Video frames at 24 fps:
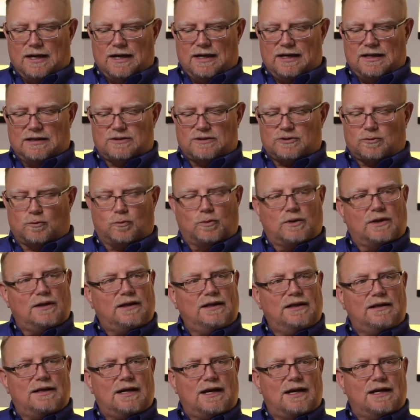It's
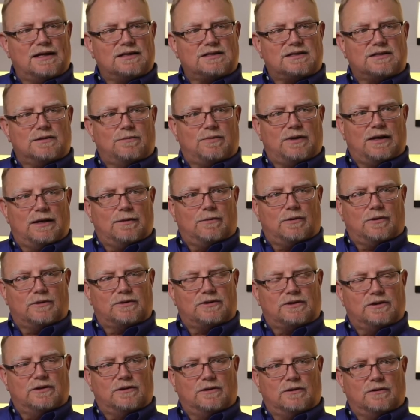really nice to be able
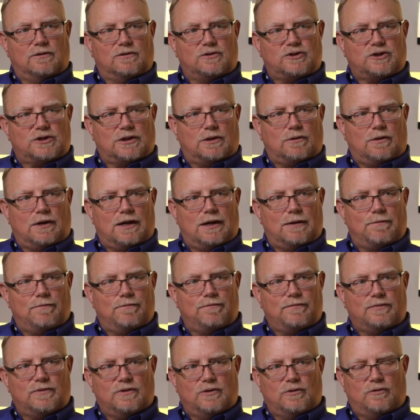to show
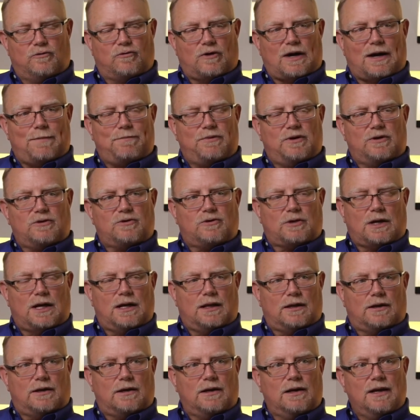up, drop your
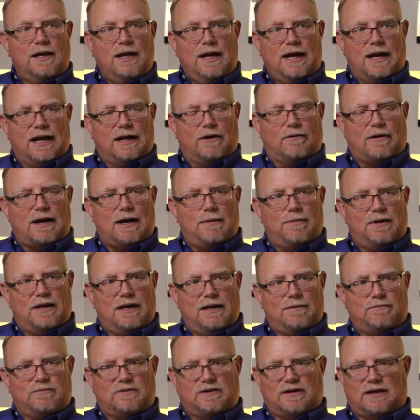trailer, and grab an
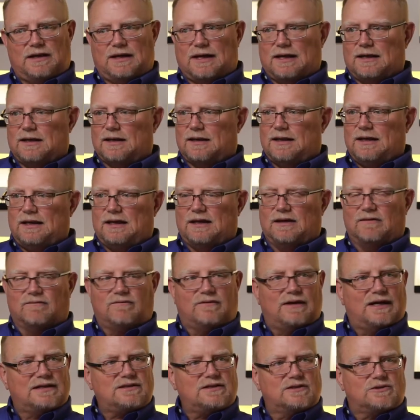empty and leave.
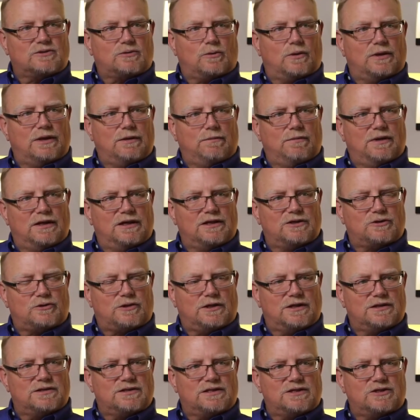That's a 20-minute
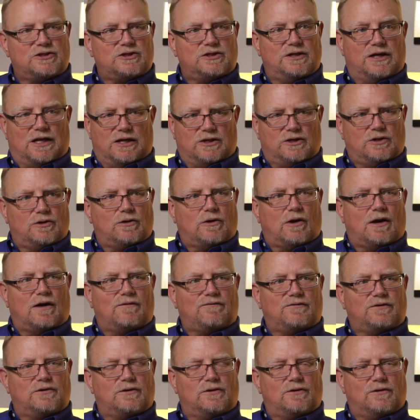transition, and you're
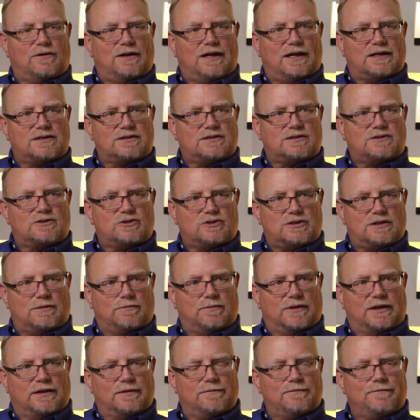off to your next
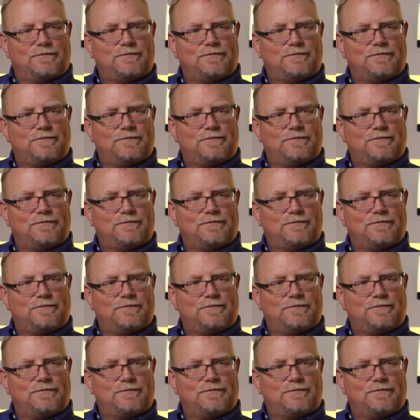shipment.